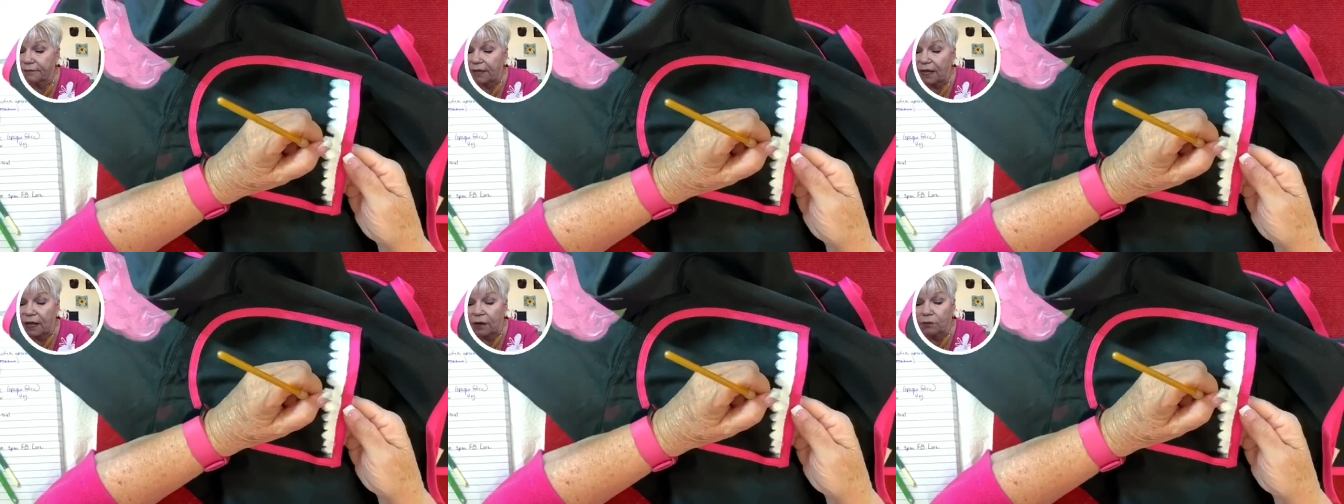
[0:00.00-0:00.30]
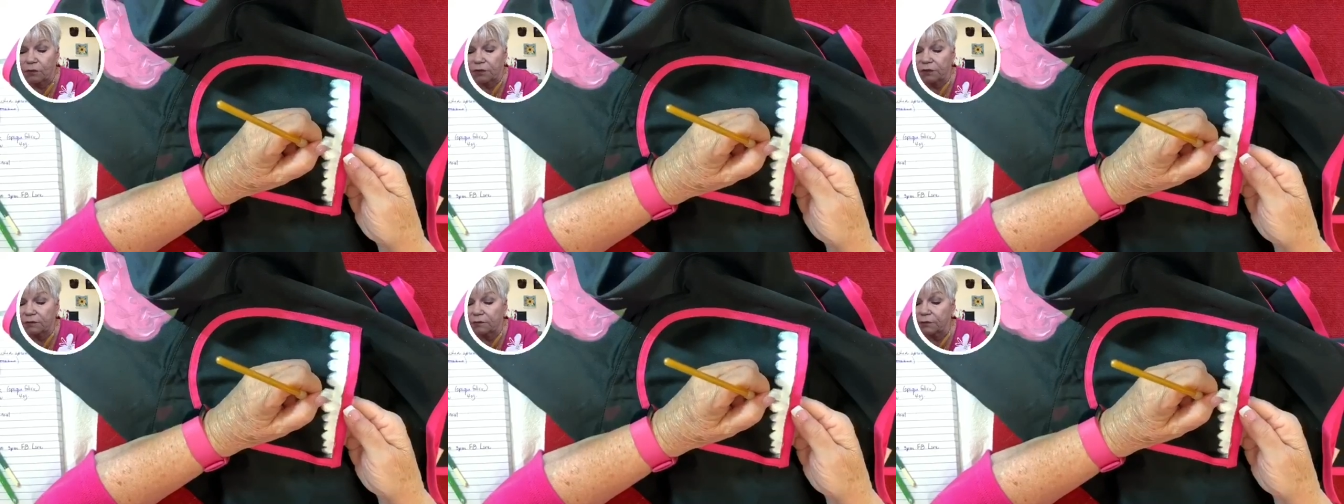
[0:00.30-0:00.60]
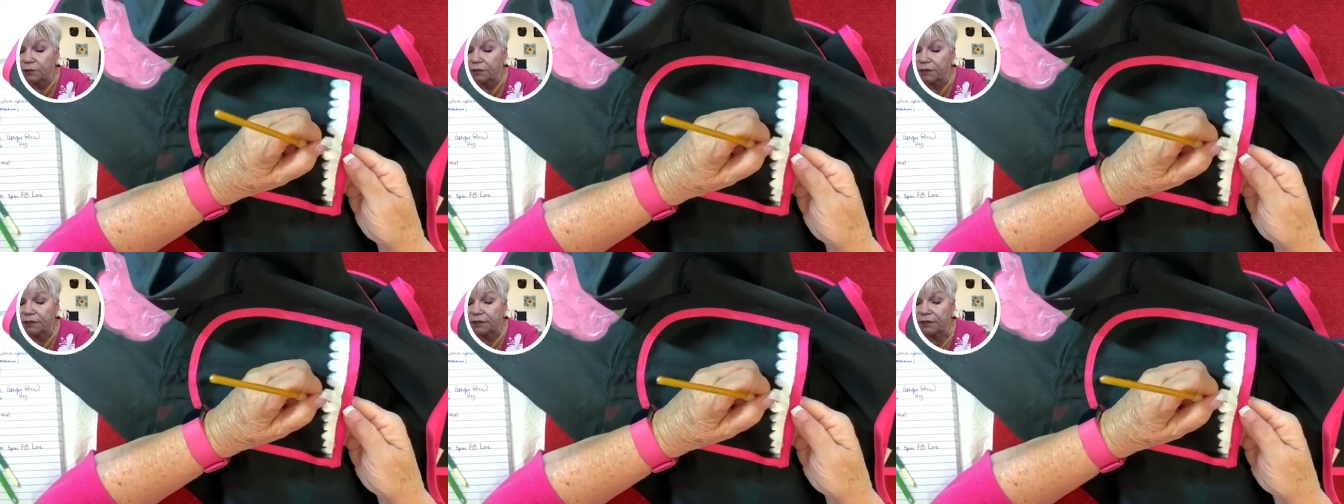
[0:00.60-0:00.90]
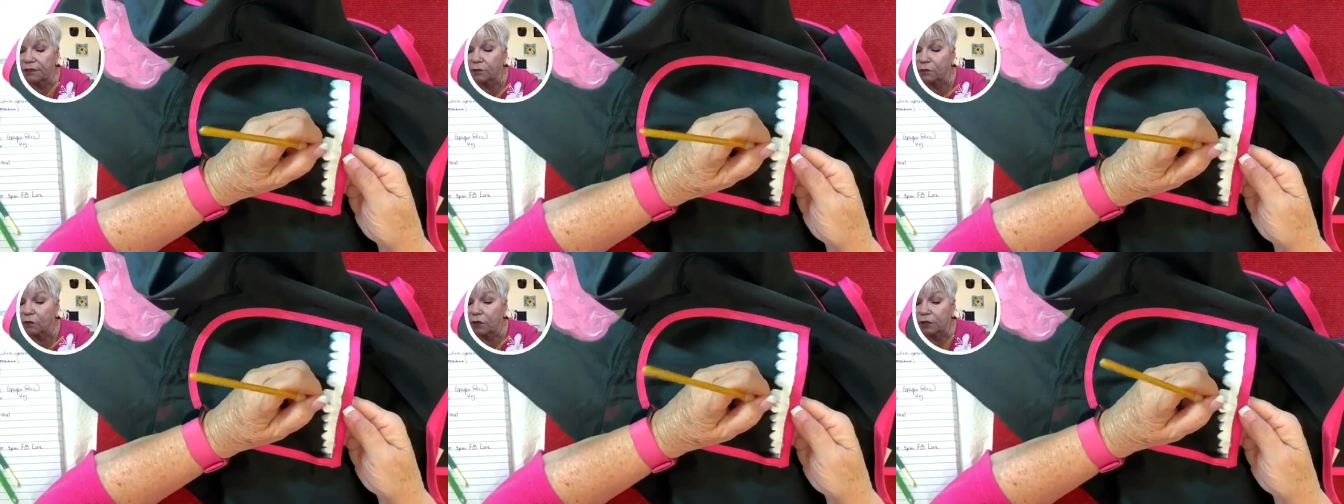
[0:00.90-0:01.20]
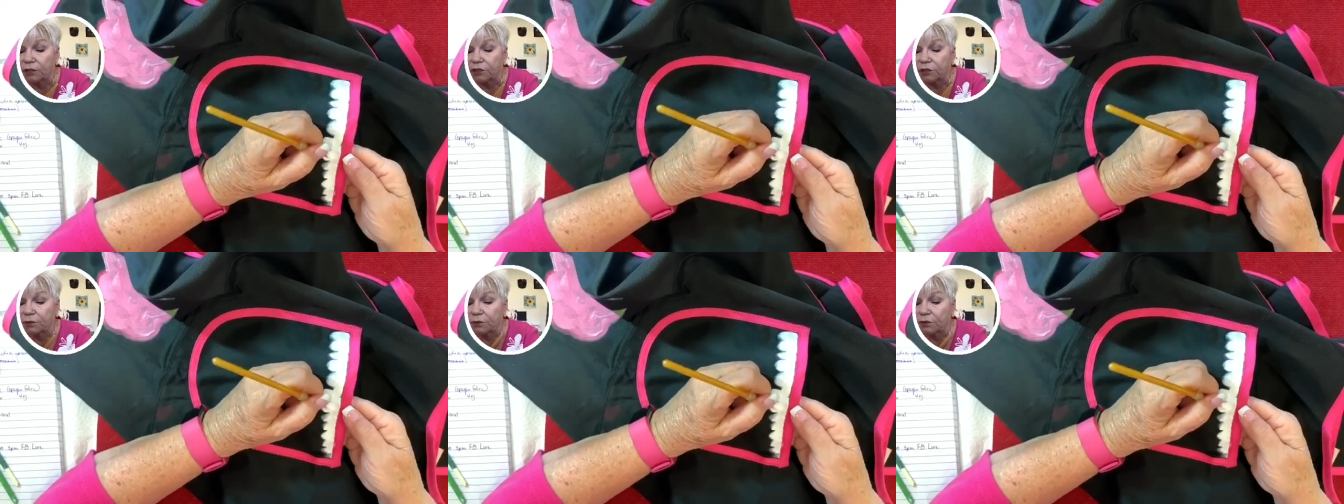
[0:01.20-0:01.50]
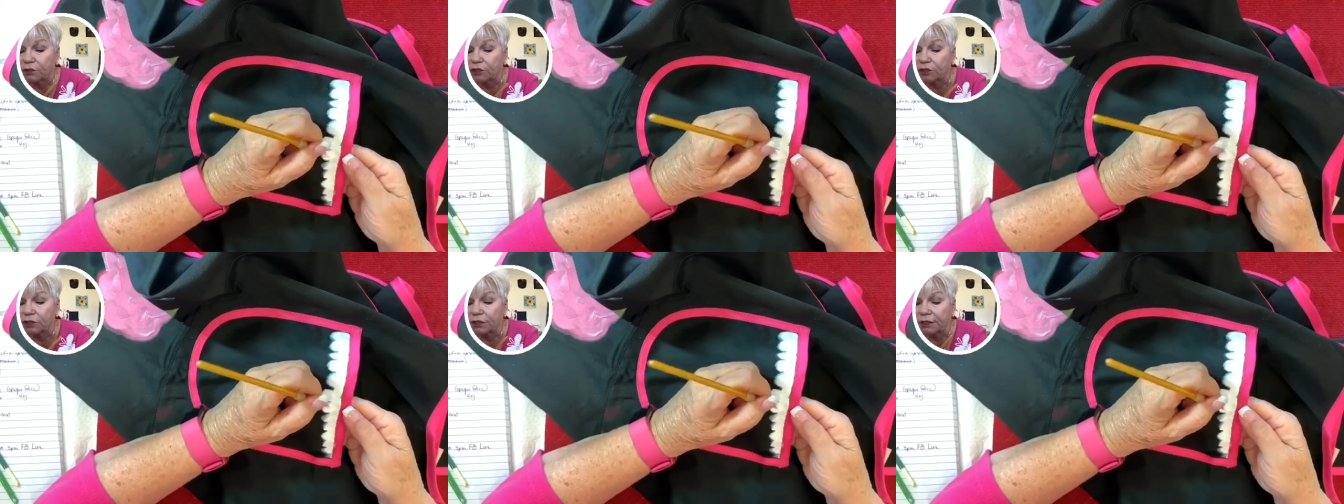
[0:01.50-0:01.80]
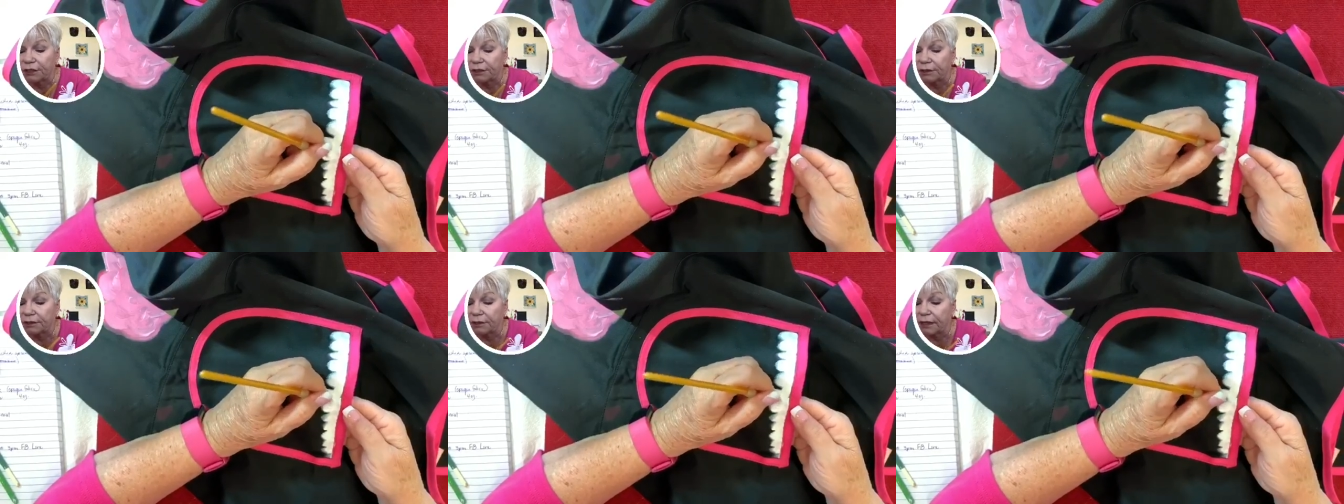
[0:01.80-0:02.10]
I wouldn't put it in the washing
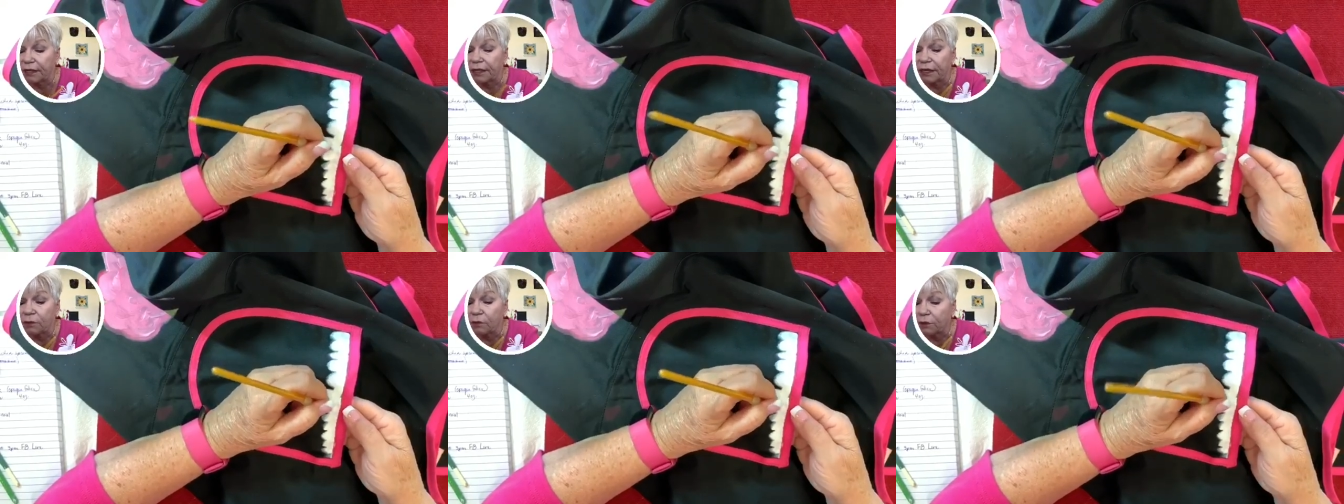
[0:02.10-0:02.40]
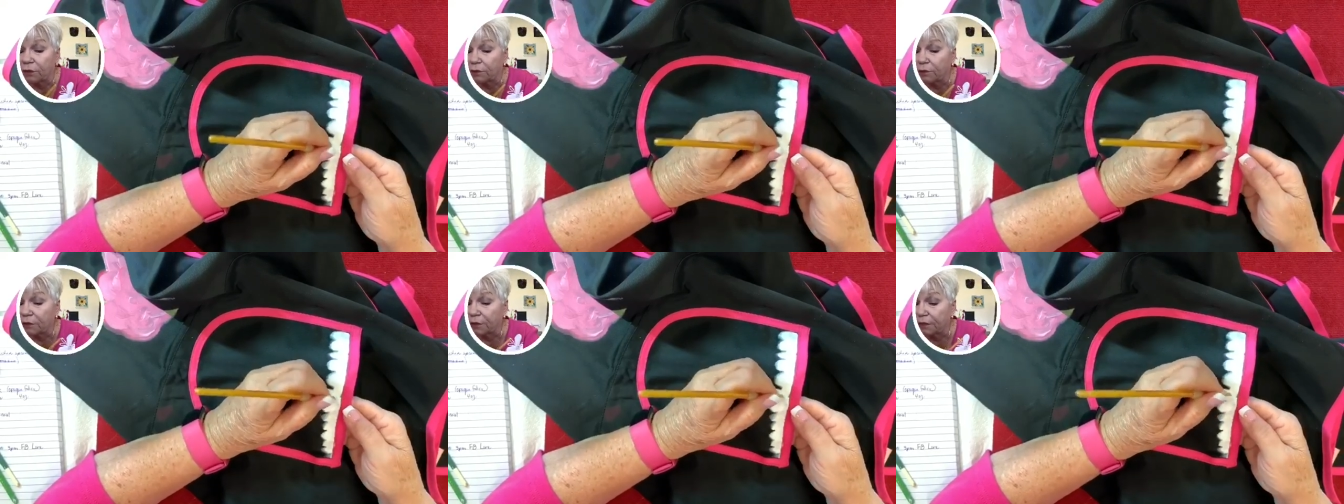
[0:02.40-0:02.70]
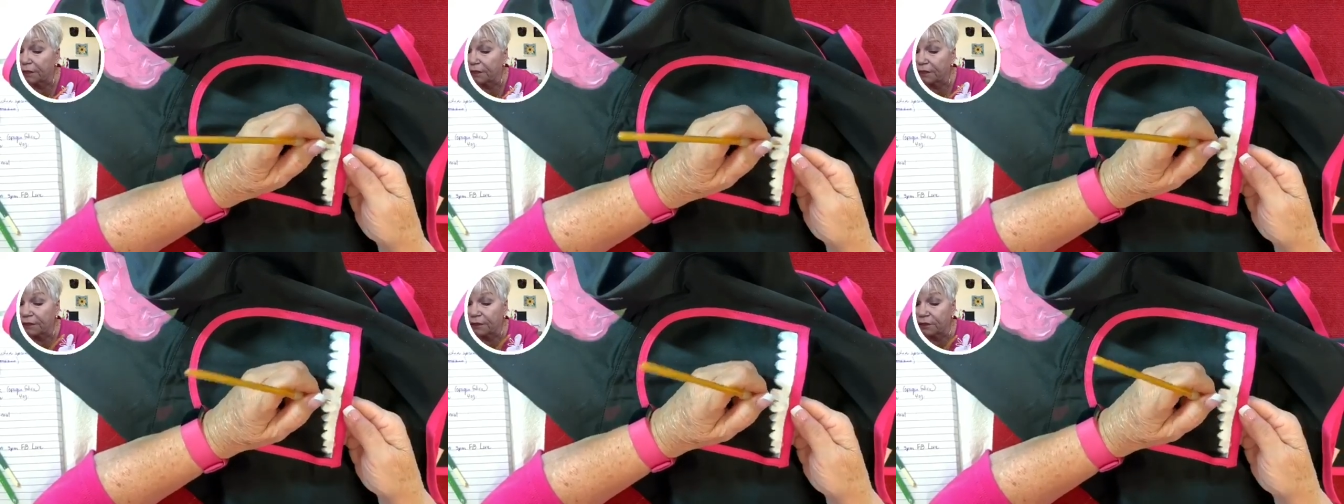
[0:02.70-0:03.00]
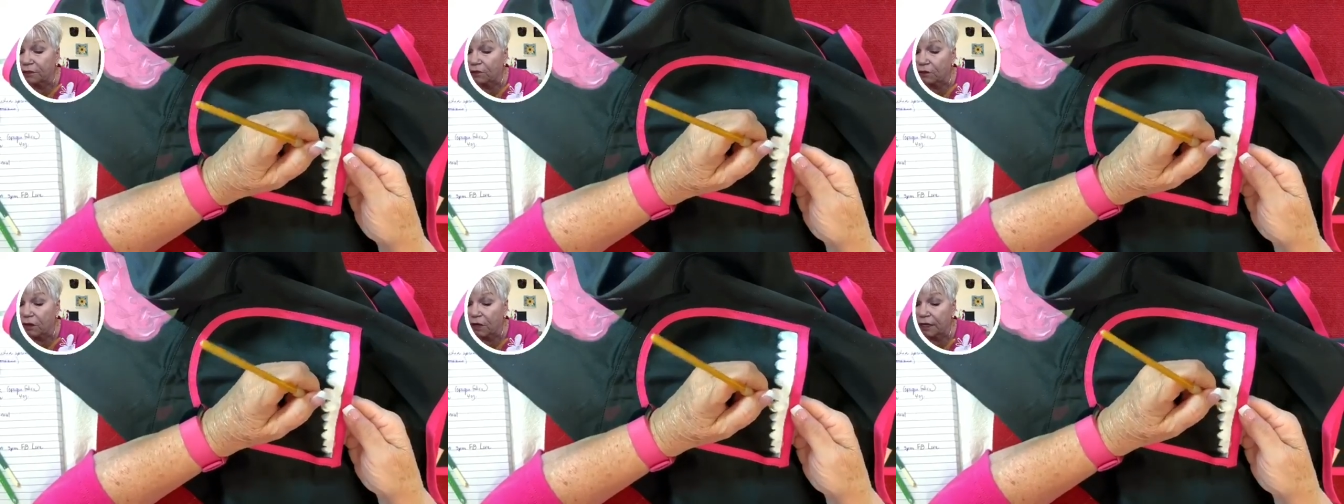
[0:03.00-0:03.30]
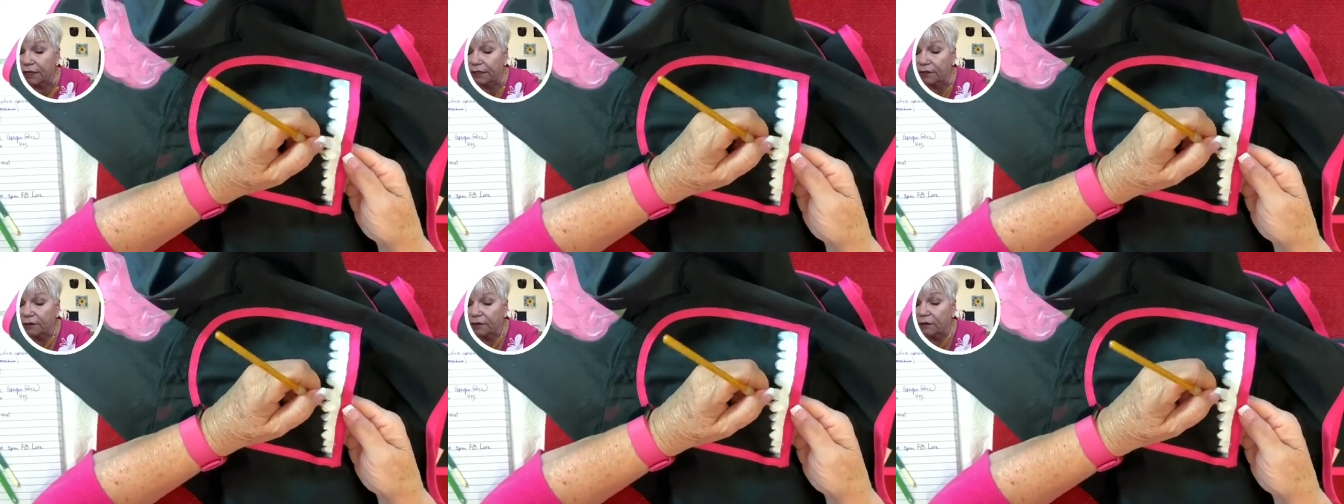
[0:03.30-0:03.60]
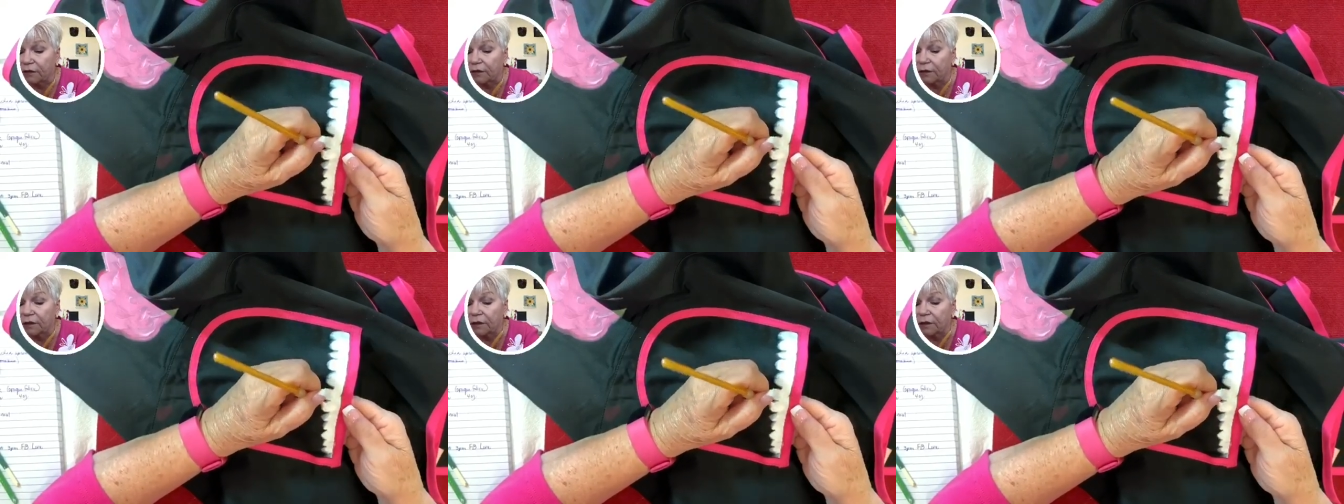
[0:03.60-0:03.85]
machine, and I wouldn't put it in the dryer.